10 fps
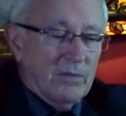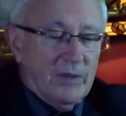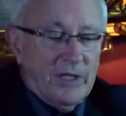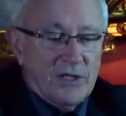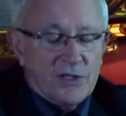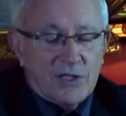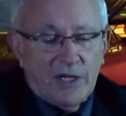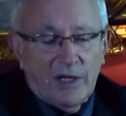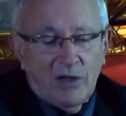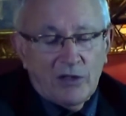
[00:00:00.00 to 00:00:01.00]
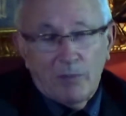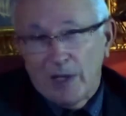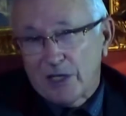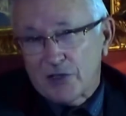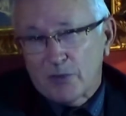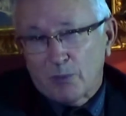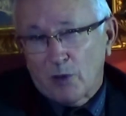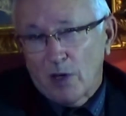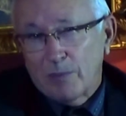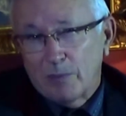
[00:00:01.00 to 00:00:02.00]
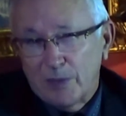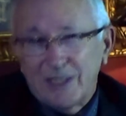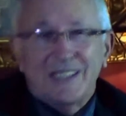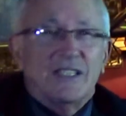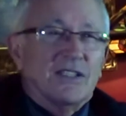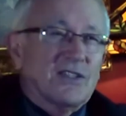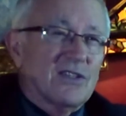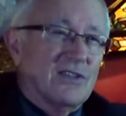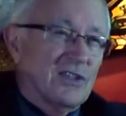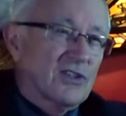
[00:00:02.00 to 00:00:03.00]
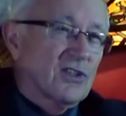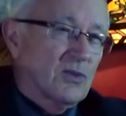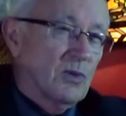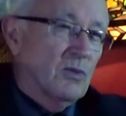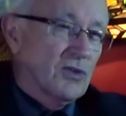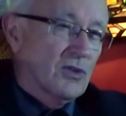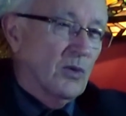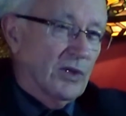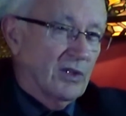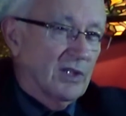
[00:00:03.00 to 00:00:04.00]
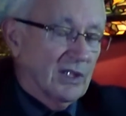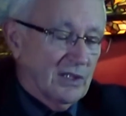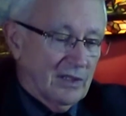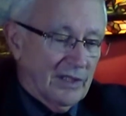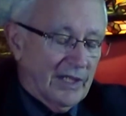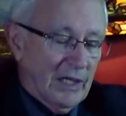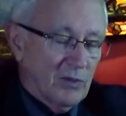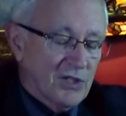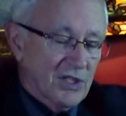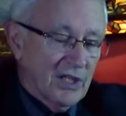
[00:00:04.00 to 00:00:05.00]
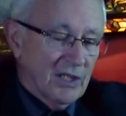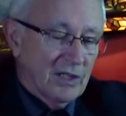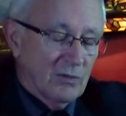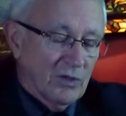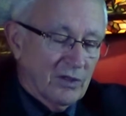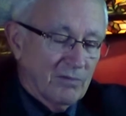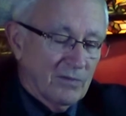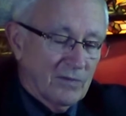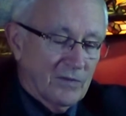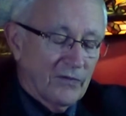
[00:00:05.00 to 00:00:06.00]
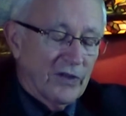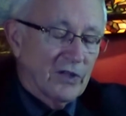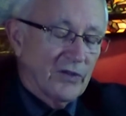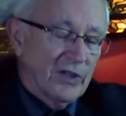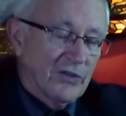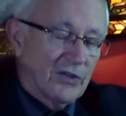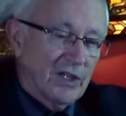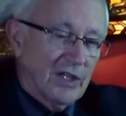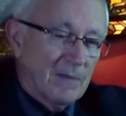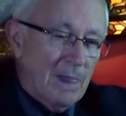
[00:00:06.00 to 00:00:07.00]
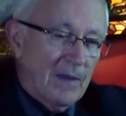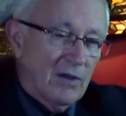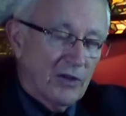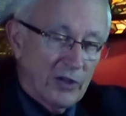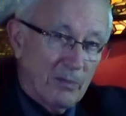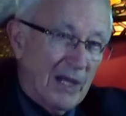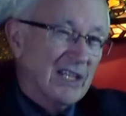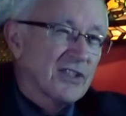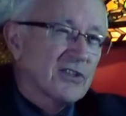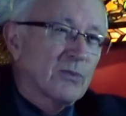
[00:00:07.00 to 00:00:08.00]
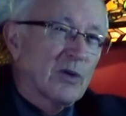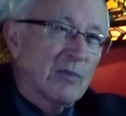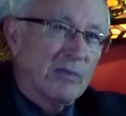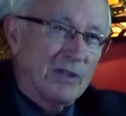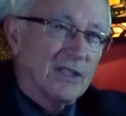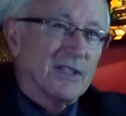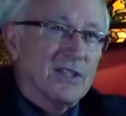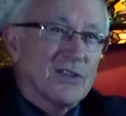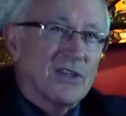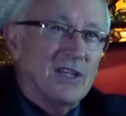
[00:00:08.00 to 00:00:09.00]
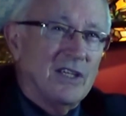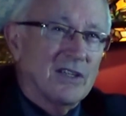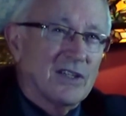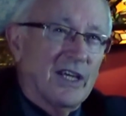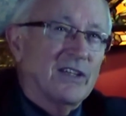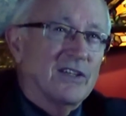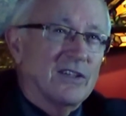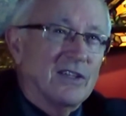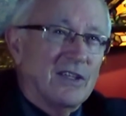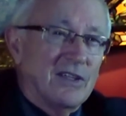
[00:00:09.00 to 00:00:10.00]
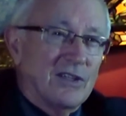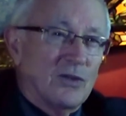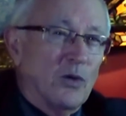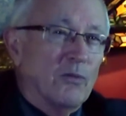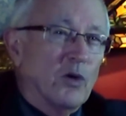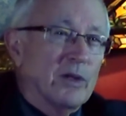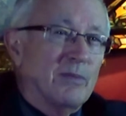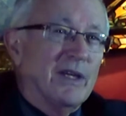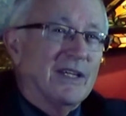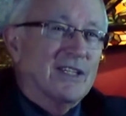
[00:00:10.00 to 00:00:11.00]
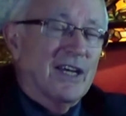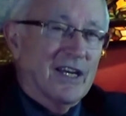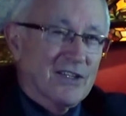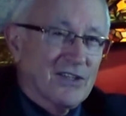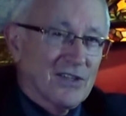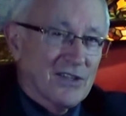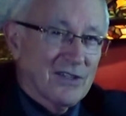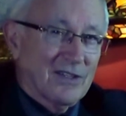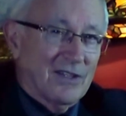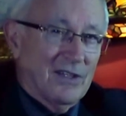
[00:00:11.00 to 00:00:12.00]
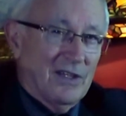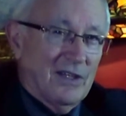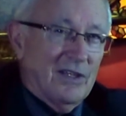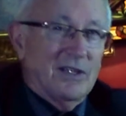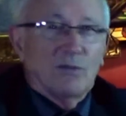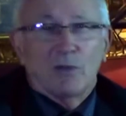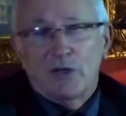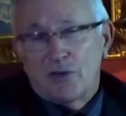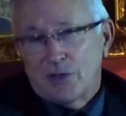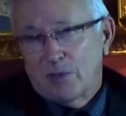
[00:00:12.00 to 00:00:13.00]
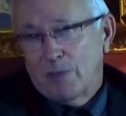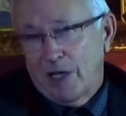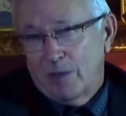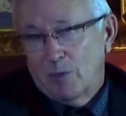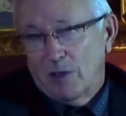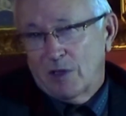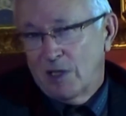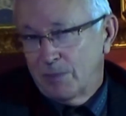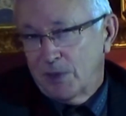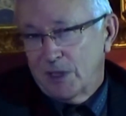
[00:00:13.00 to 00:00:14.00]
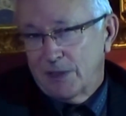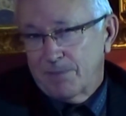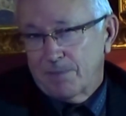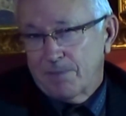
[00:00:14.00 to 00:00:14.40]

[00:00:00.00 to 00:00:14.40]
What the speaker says: is on the balance of probabilities. This is what was going on. Like I would say with the fellow the other day, on the balance of probabilities, he intended to avoid paying taxes by using the Panama company.